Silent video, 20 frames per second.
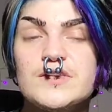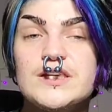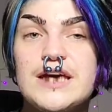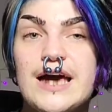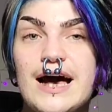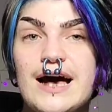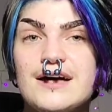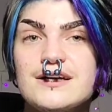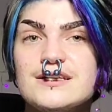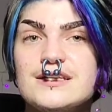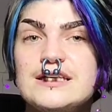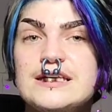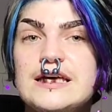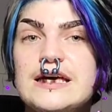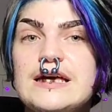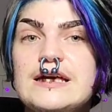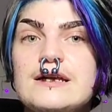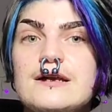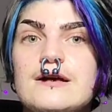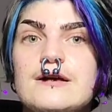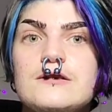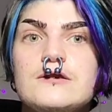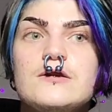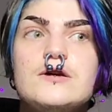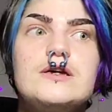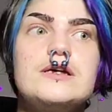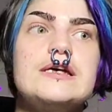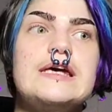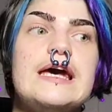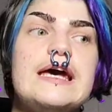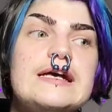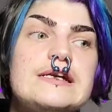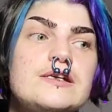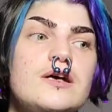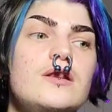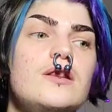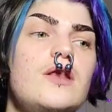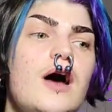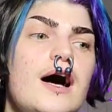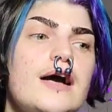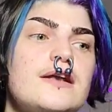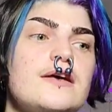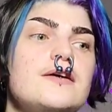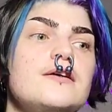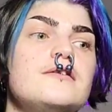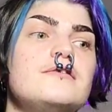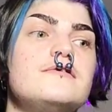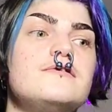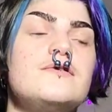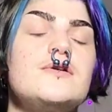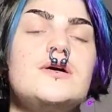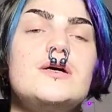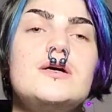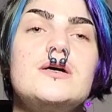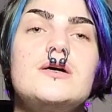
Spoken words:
yeah, get a lot of